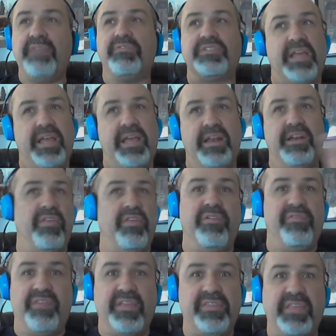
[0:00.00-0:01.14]
was they had another
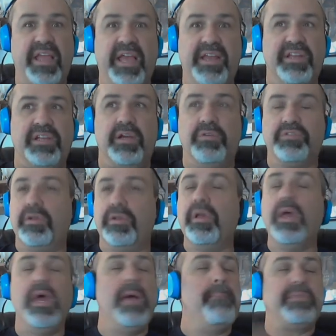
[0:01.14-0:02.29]
event they had to go to,
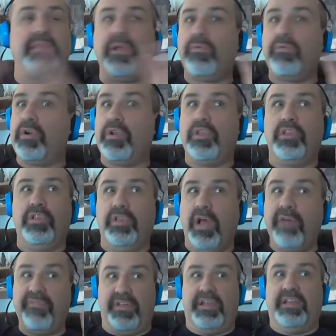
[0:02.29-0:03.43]
but they were
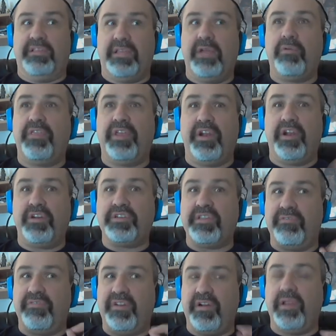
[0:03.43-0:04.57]
loving it. They were there to
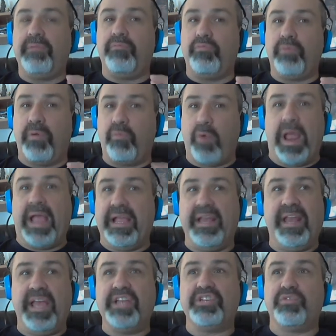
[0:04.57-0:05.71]
the very ragged
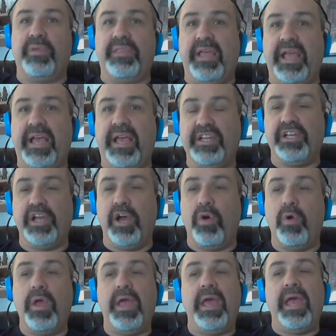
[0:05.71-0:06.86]
edge of when they had to go
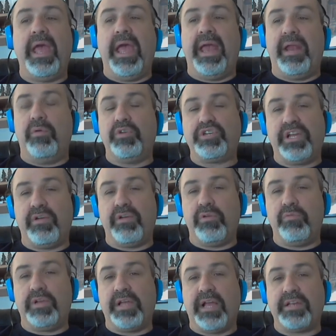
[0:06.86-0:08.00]
and I wish I
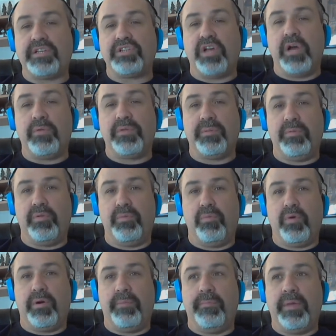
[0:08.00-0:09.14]
would have gotten to talk with him a little
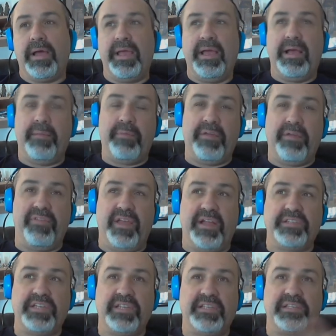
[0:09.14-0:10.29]
more. My uh, my
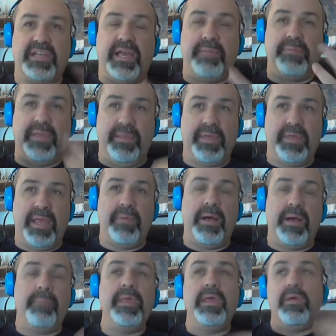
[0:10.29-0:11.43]
fiance at the time, Kim, came
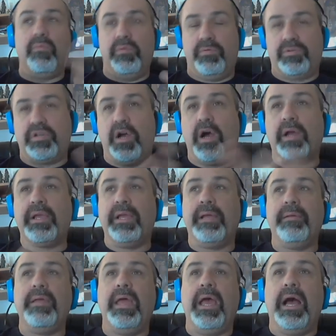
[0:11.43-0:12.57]
up. We were
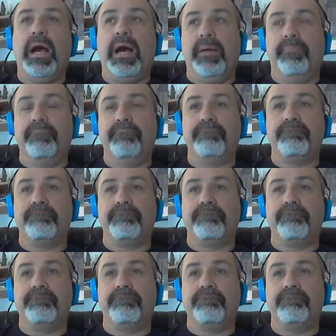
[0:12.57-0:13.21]
talking, um,